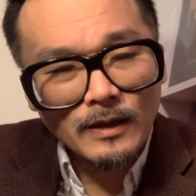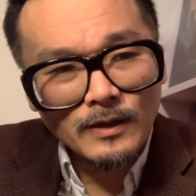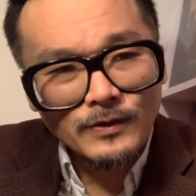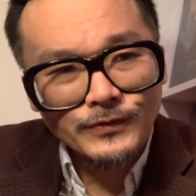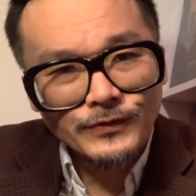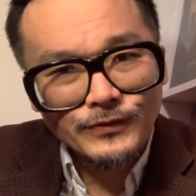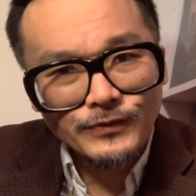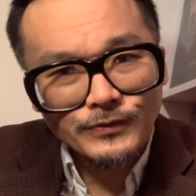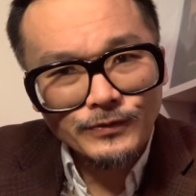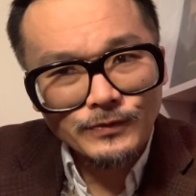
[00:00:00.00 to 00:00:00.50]

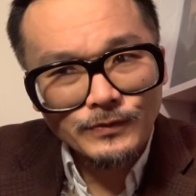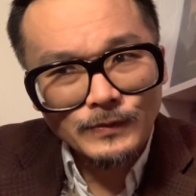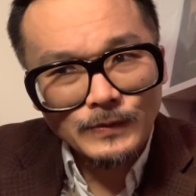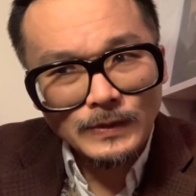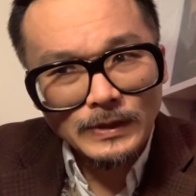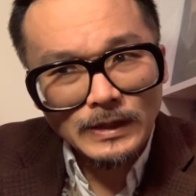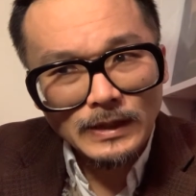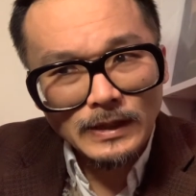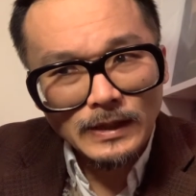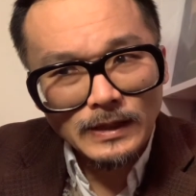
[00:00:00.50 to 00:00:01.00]
to
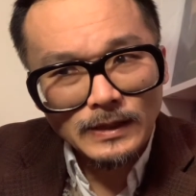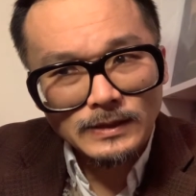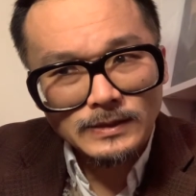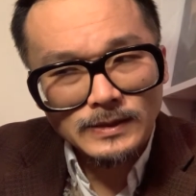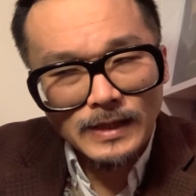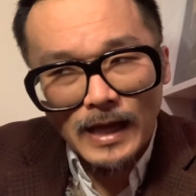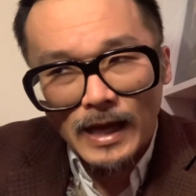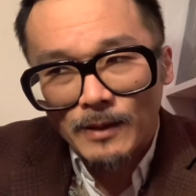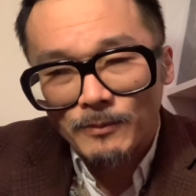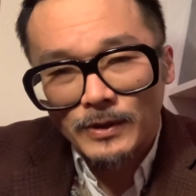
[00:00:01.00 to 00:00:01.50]

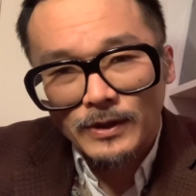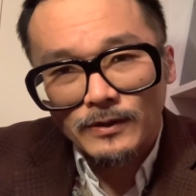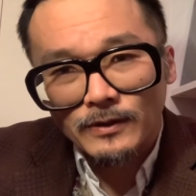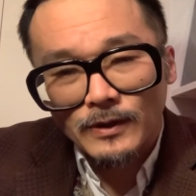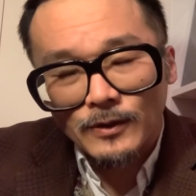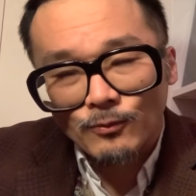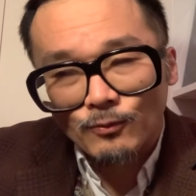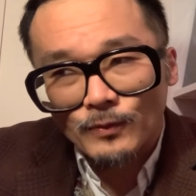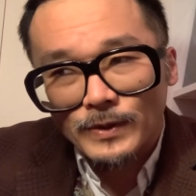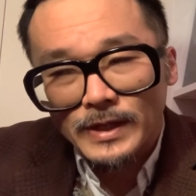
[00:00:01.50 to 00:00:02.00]
examine
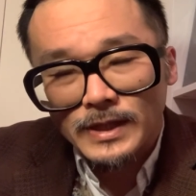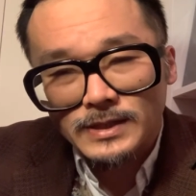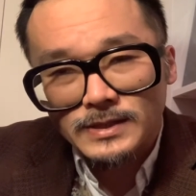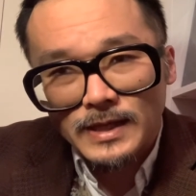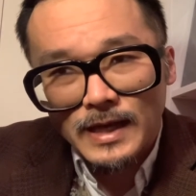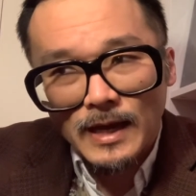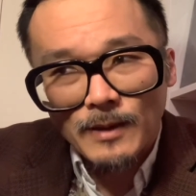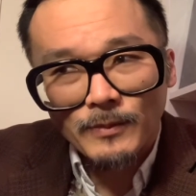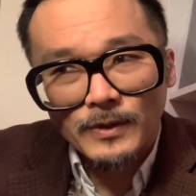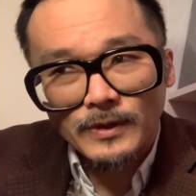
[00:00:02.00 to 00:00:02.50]
and
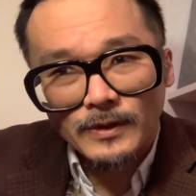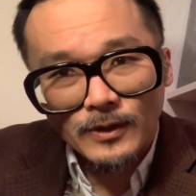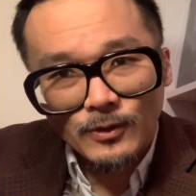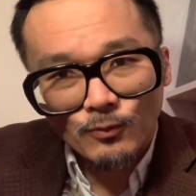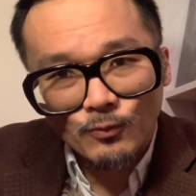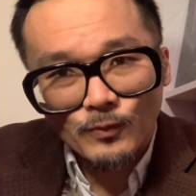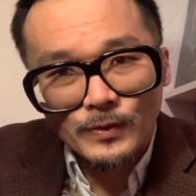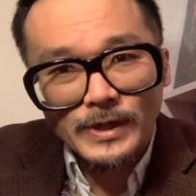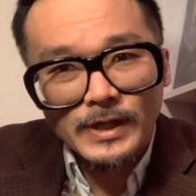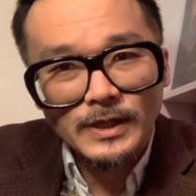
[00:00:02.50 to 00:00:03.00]
re-examine and
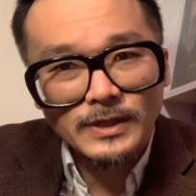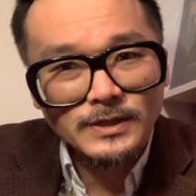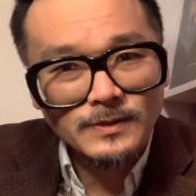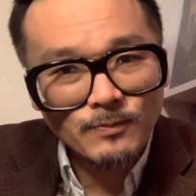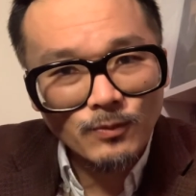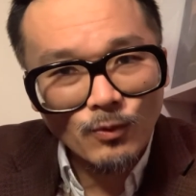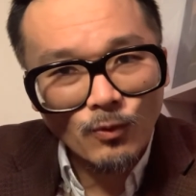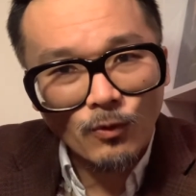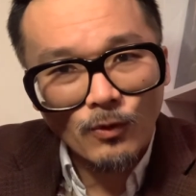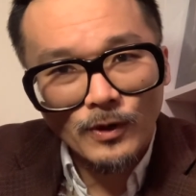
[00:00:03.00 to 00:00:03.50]

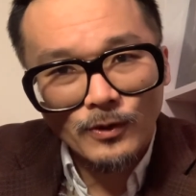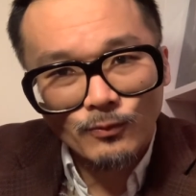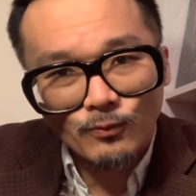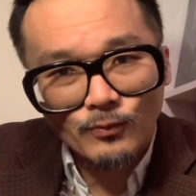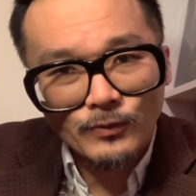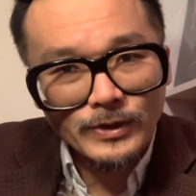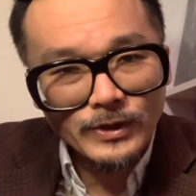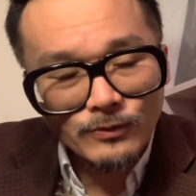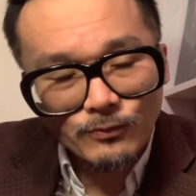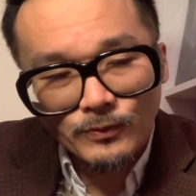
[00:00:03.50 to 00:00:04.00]
re-explore and
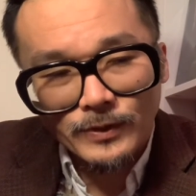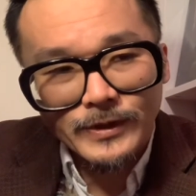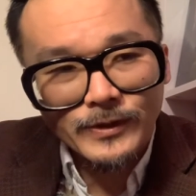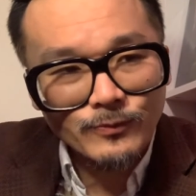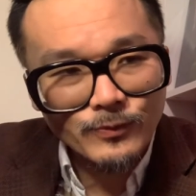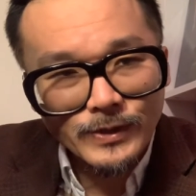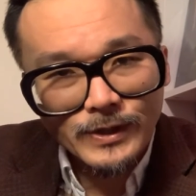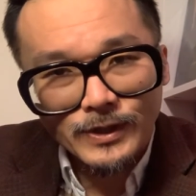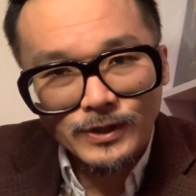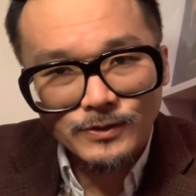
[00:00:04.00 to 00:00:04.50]

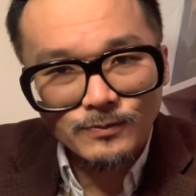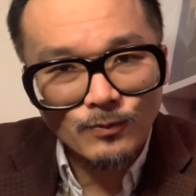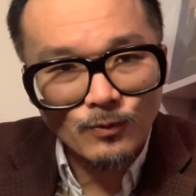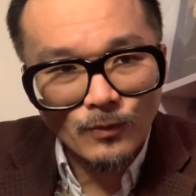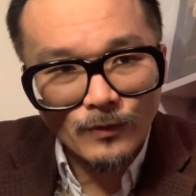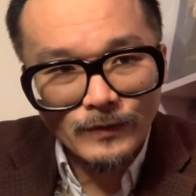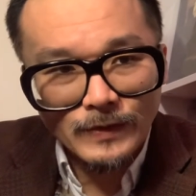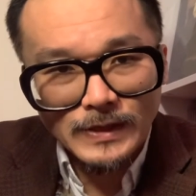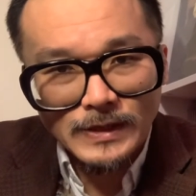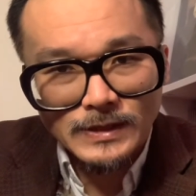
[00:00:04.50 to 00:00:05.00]

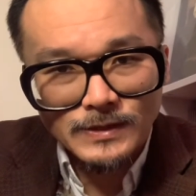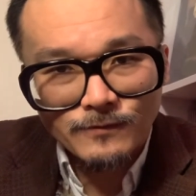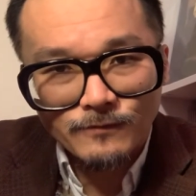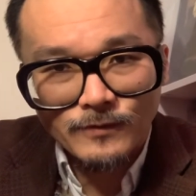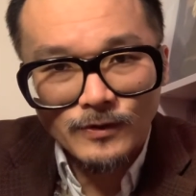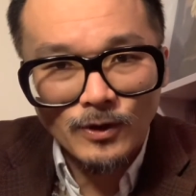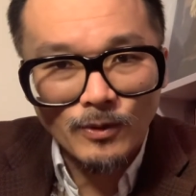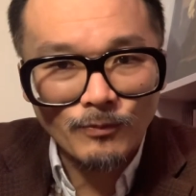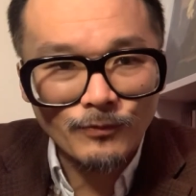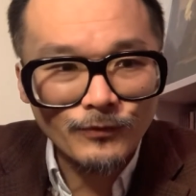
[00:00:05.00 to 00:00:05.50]
re-explore these
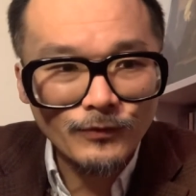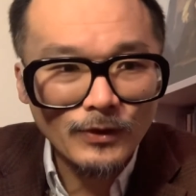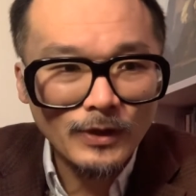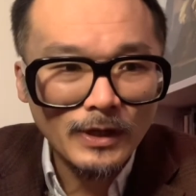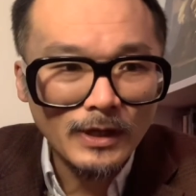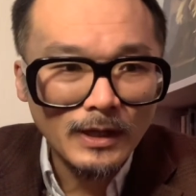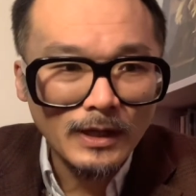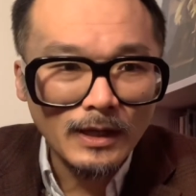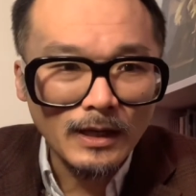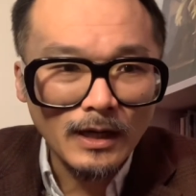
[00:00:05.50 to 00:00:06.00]
films.
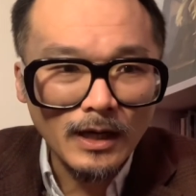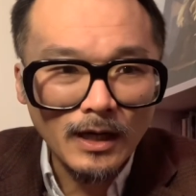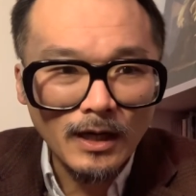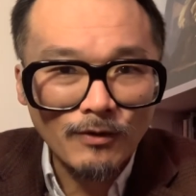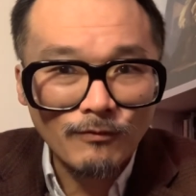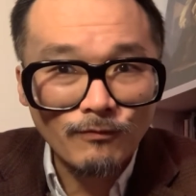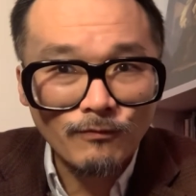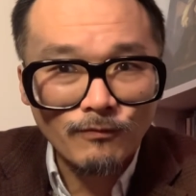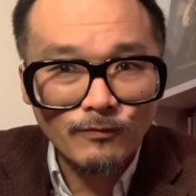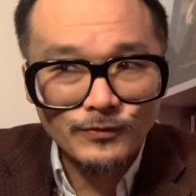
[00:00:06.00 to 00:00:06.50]

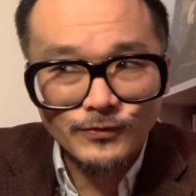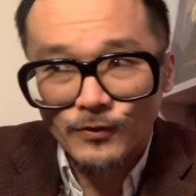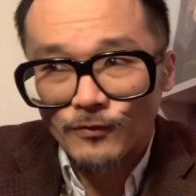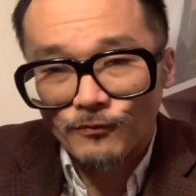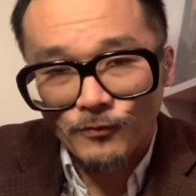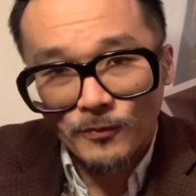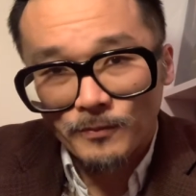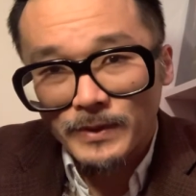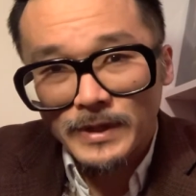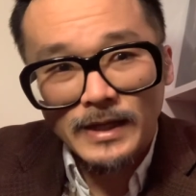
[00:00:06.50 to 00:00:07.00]
So
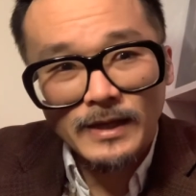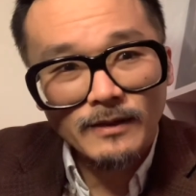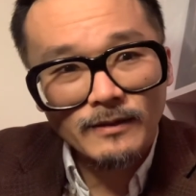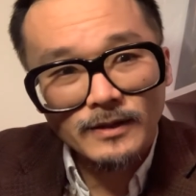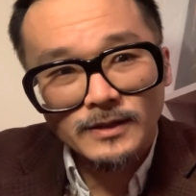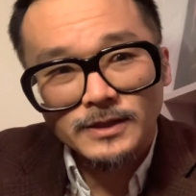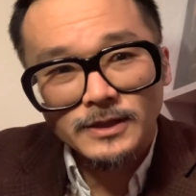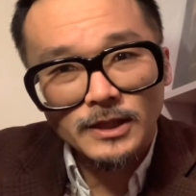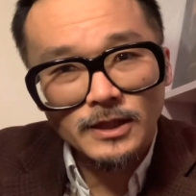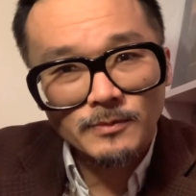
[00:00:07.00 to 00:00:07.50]
for me, the
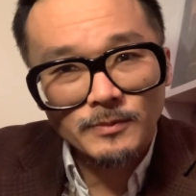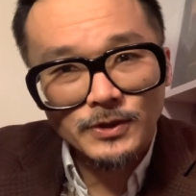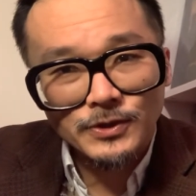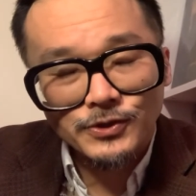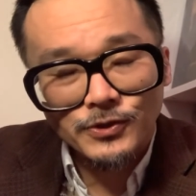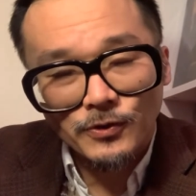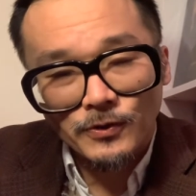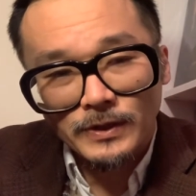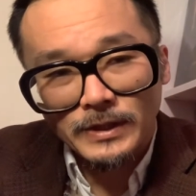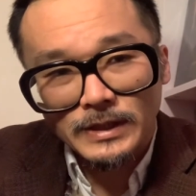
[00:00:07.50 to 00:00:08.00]
cinema
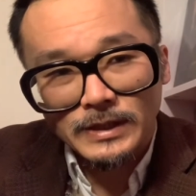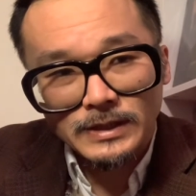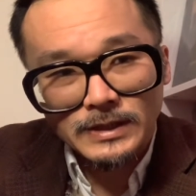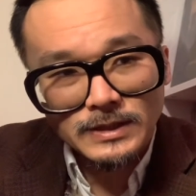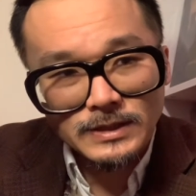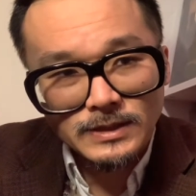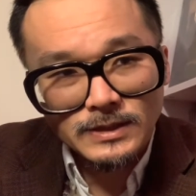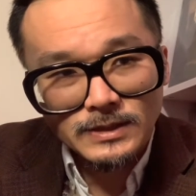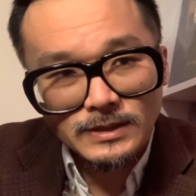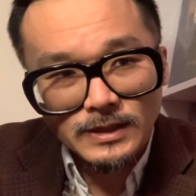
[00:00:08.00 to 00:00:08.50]
journey
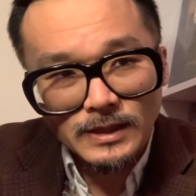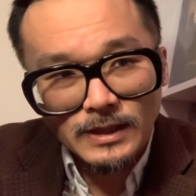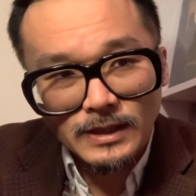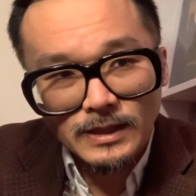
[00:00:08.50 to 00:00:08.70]
is